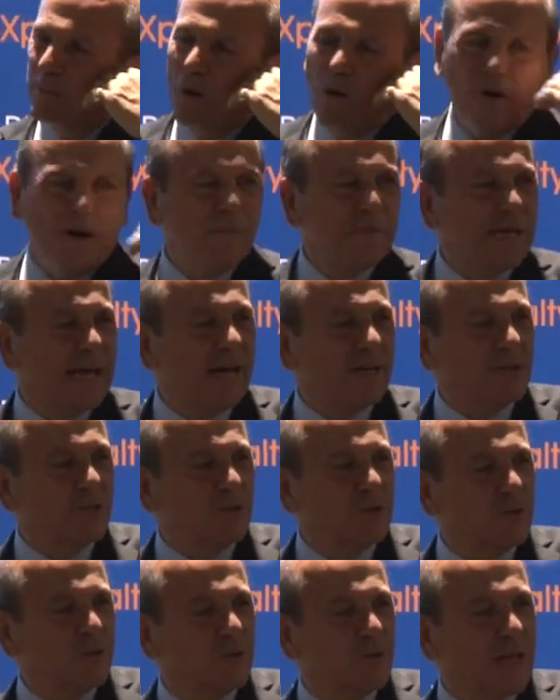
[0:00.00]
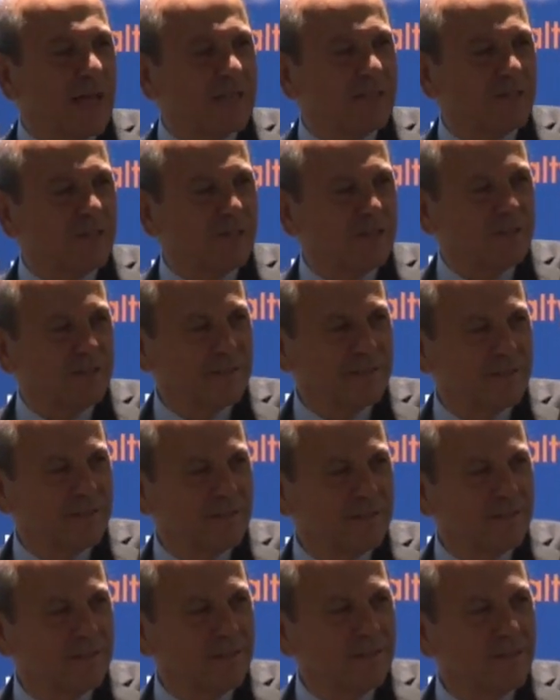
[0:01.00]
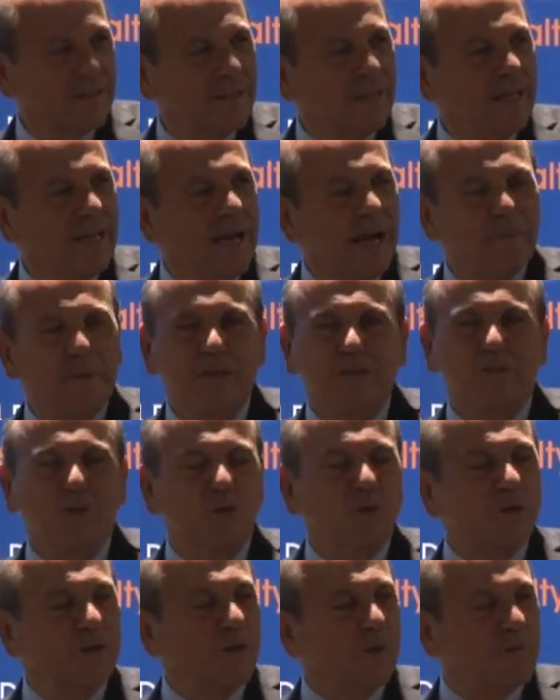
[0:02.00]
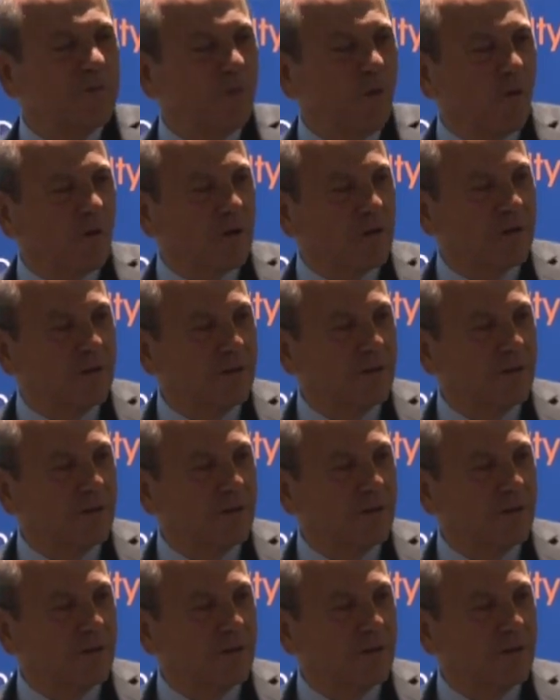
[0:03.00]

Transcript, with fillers: Paul, how many houses did you do last year? How many did you do the year before?